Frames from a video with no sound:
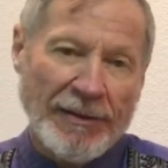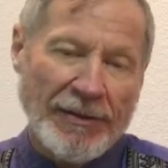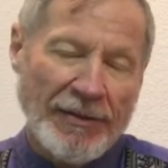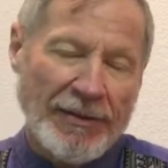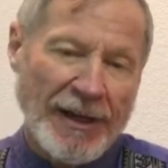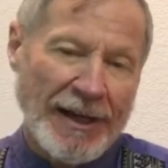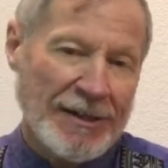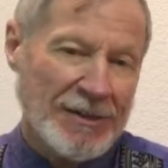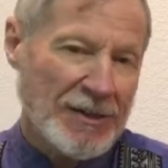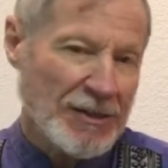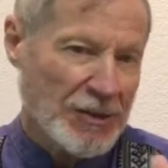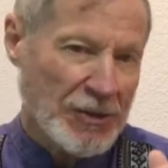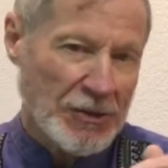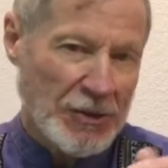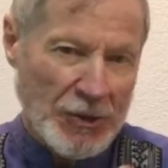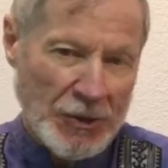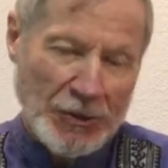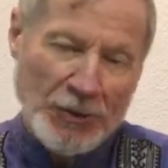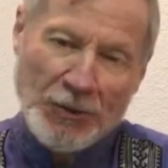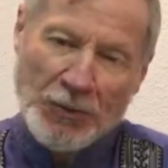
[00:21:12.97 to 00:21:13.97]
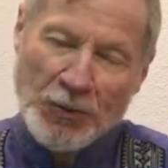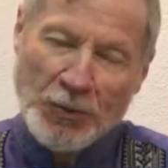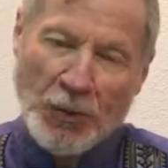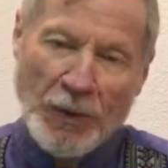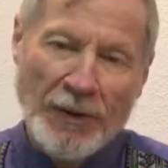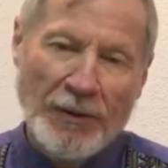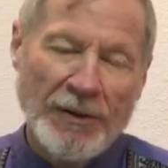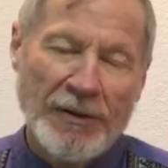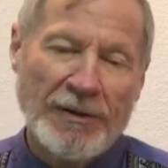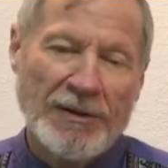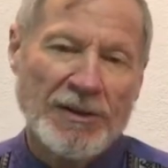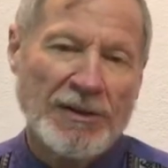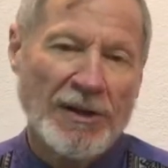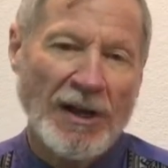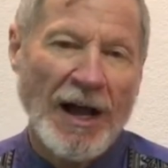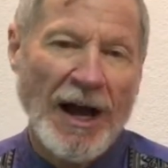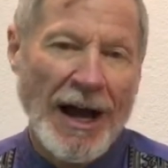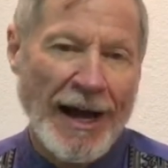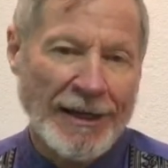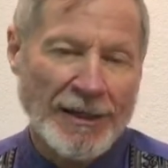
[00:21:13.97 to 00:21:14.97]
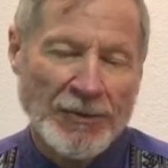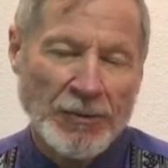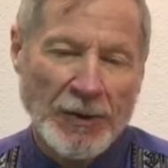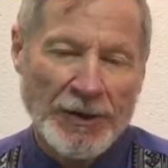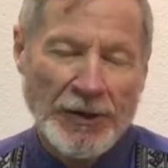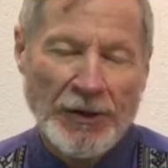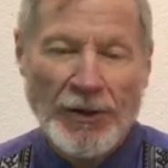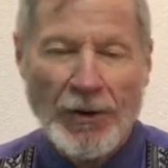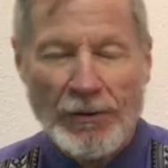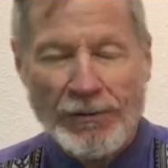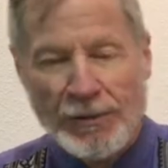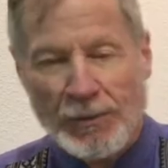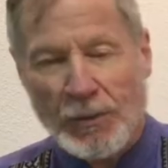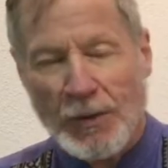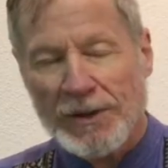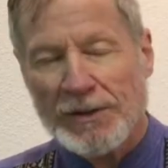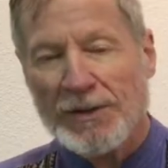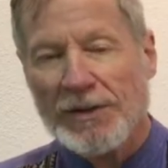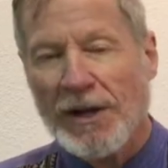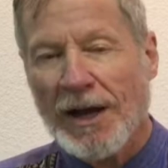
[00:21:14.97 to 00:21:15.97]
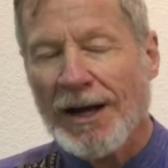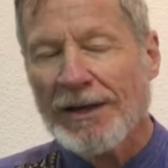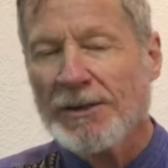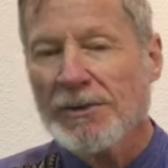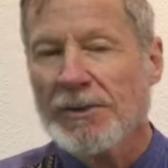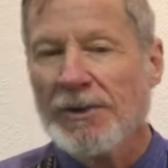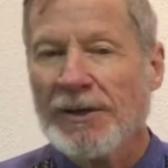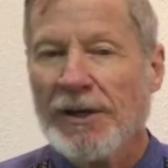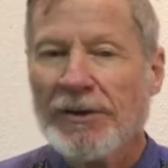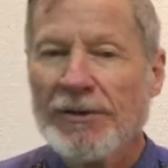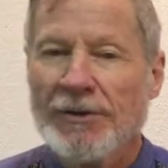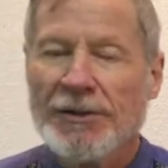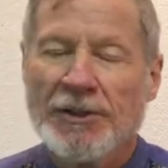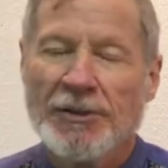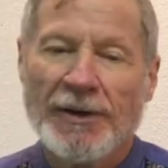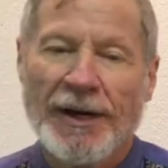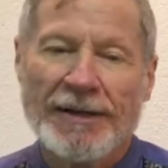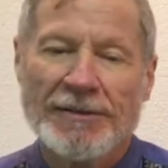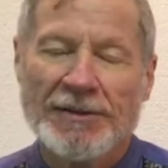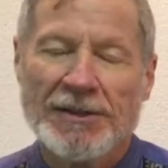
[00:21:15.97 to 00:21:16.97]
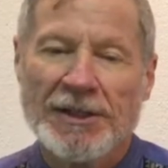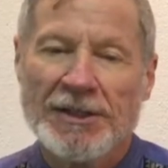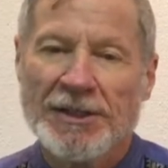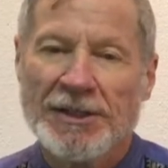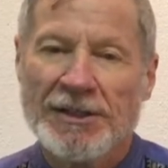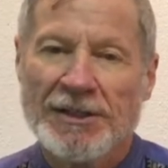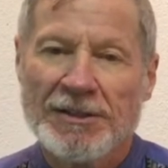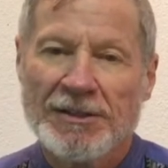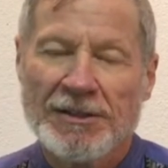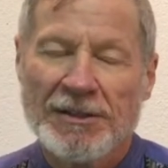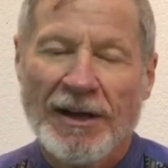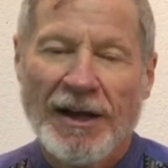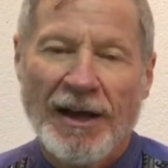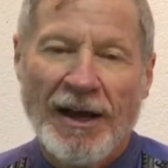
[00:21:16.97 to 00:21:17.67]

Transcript: things that you use with slides when you go from one slide to another in transitions.